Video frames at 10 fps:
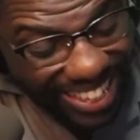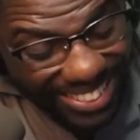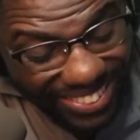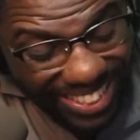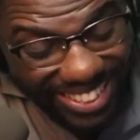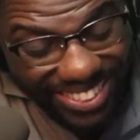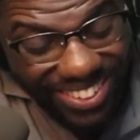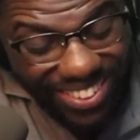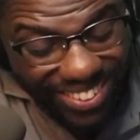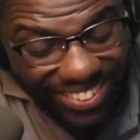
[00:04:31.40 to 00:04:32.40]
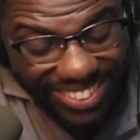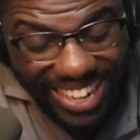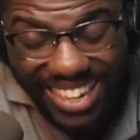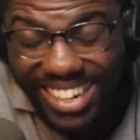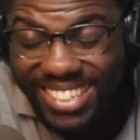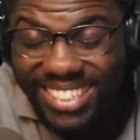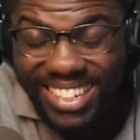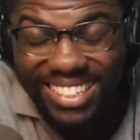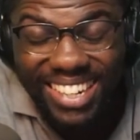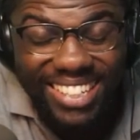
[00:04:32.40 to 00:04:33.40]
that took a turn. That
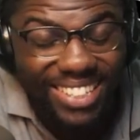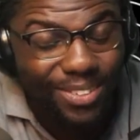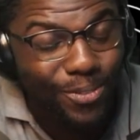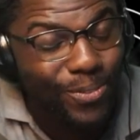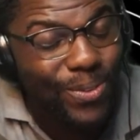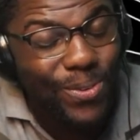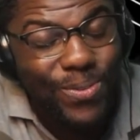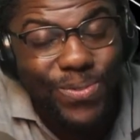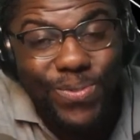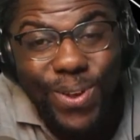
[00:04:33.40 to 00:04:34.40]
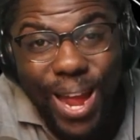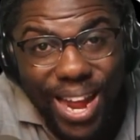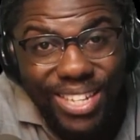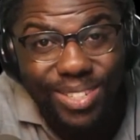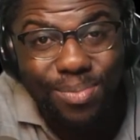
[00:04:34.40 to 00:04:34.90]
escalated. That is,